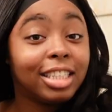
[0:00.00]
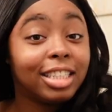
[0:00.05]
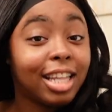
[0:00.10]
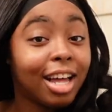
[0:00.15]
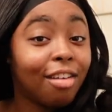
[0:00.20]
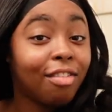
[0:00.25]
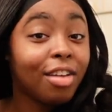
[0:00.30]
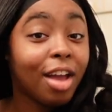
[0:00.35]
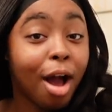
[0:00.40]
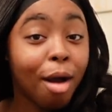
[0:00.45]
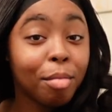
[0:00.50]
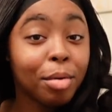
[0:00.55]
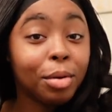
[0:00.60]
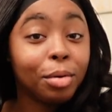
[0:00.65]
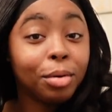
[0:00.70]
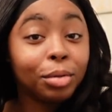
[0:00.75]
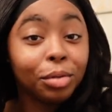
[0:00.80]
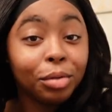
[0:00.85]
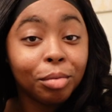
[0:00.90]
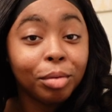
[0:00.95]
stuff y'all be
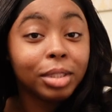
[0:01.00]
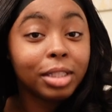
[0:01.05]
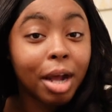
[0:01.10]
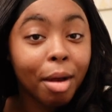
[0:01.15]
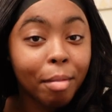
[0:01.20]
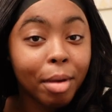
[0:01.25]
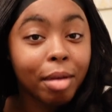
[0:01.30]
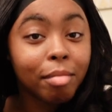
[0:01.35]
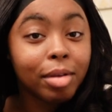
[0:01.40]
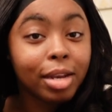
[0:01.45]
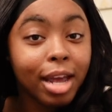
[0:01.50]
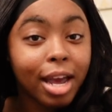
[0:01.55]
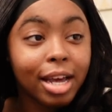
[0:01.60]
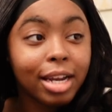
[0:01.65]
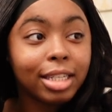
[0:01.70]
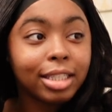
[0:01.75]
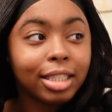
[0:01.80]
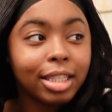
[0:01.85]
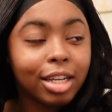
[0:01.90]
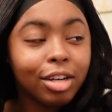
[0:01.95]
going through with y'all baby
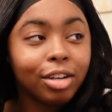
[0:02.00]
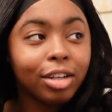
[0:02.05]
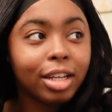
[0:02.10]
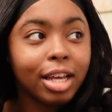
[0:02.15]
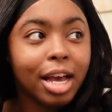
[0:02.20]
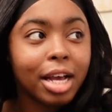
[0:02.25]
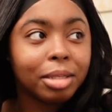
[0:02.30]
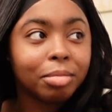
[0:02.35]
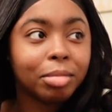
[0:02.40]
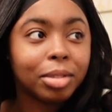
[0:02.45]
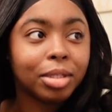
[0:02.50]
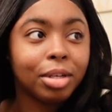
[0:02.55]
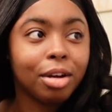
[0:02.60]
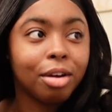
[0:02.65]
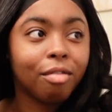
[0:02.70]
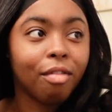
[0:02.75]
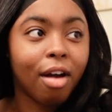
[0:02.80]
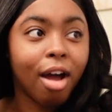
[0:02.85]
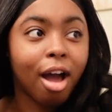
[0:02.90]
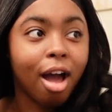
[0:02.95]
daddies literally has me
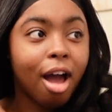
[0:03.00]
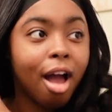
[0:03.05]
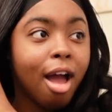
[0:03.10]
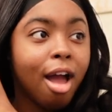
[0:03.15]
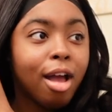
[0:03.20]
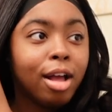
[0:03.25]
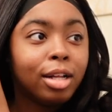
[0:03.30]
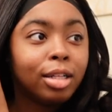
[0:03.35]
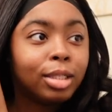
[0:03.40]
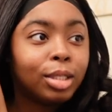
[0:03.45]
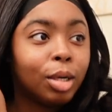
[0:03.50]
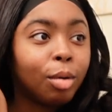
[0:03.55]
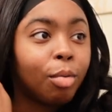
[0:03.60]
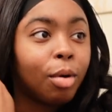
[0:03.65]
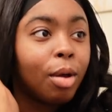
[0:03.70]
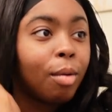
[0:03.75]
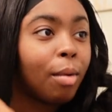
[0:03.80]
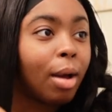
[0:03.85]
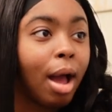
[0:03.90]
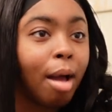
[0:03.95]
terrified to the
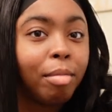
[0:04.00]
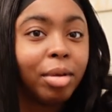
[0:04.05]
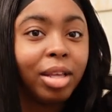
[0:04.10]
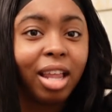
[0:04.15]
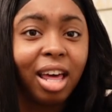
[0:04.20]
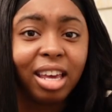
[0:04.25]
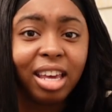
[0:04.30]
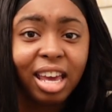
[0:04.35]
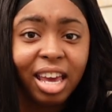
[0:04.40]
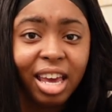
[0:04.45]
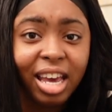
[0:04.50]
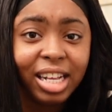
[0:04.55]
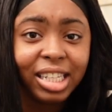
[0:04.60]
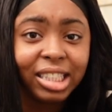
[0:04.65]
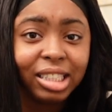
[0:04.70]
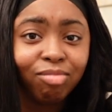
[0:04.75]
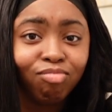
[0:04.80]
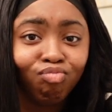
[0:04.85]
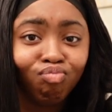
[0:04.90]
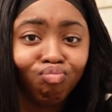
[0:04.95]
point where i be like
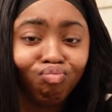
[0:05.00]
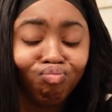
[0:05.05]
kids